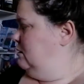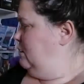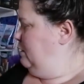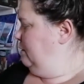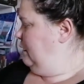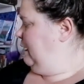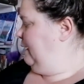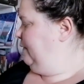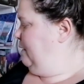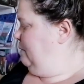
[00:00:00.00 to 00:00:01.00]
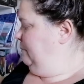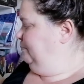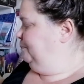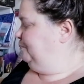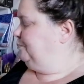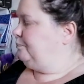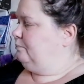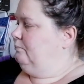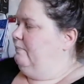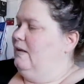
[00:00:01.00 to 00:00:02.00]
So I like that one.
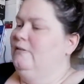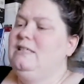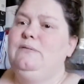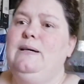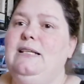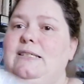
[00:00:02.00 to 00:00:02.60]
This one